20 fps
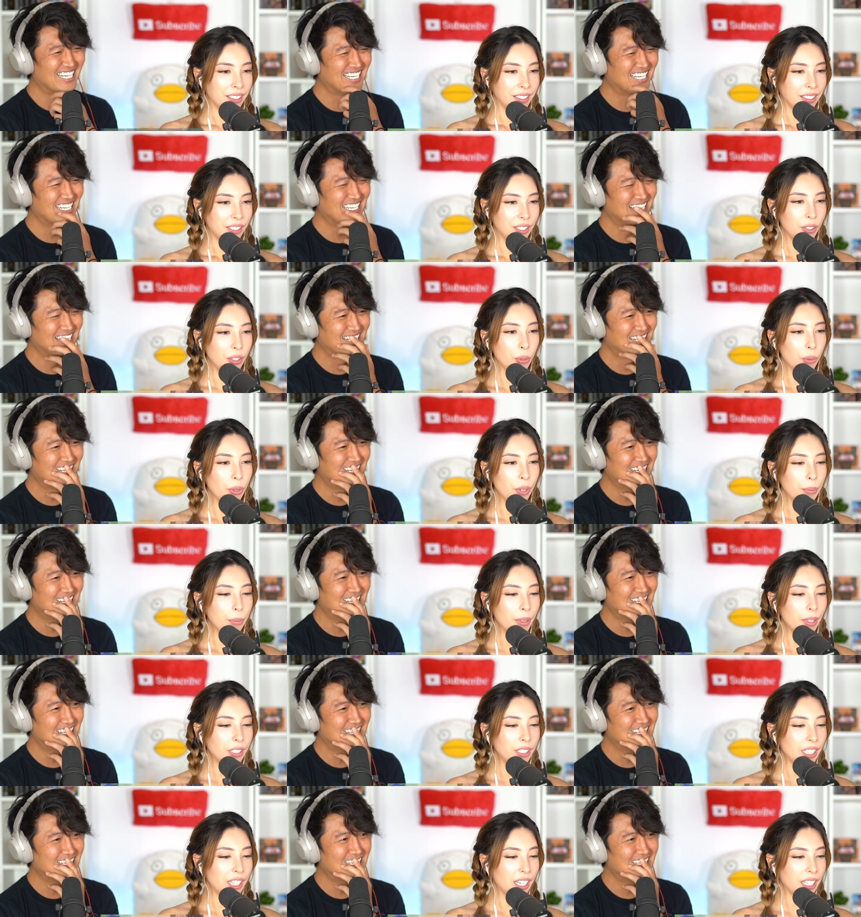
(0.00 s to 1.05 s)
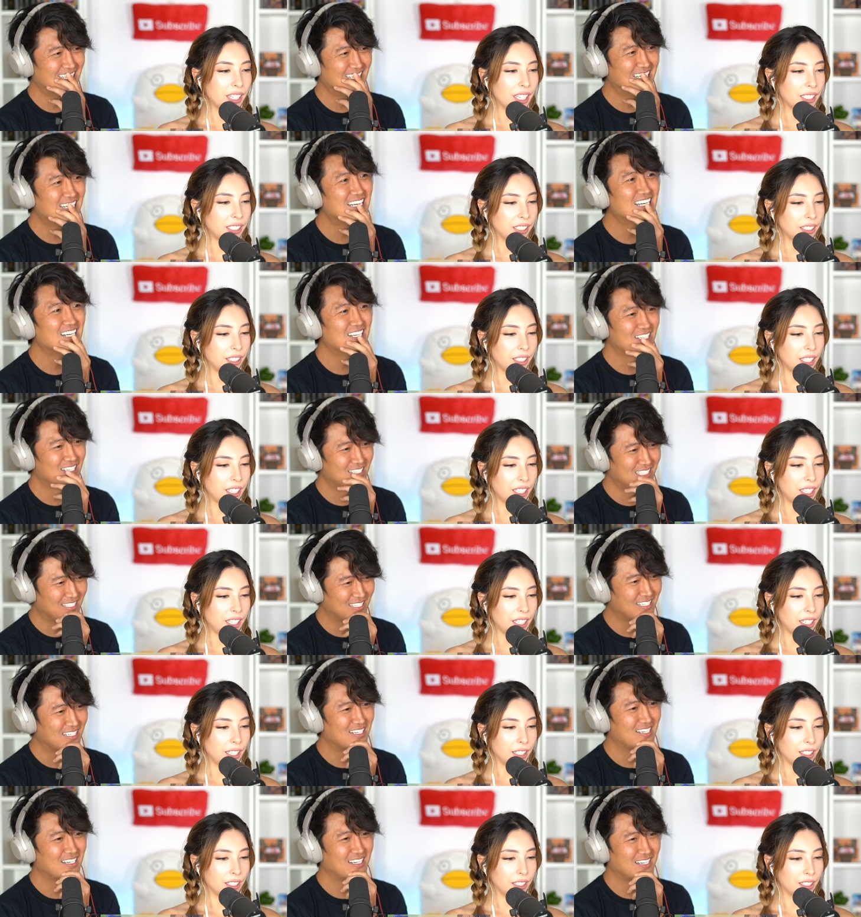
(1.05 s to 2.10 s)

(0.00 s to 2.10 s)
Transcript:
Speaker 1: So they're rebuilding it. That's good.